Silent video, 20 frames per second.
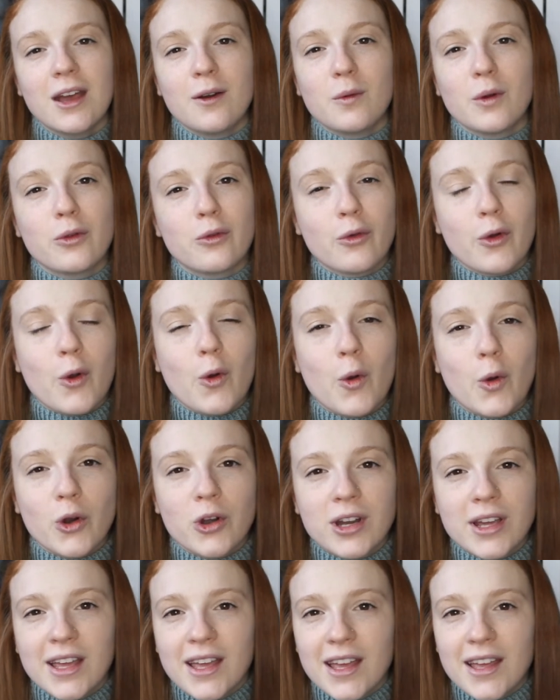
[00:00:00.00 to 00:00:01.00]
with
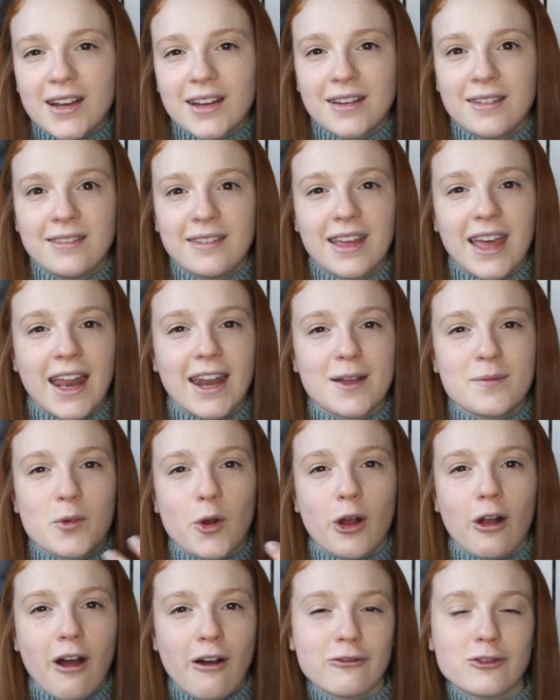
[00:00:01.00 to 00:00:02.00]
recording and getting
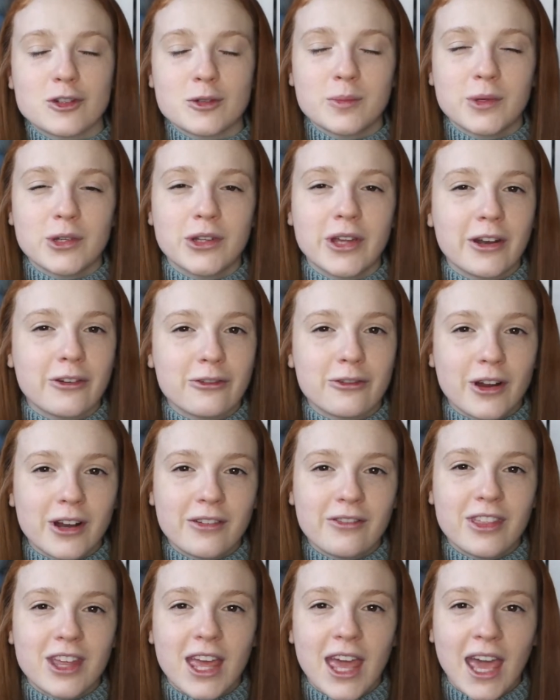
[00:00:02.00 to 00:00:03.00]
more comfortable in front
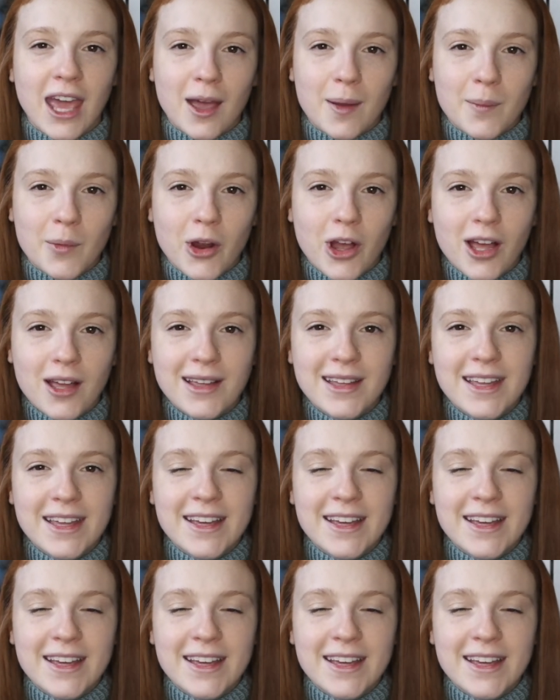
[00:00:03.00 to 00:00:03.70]
of the camera.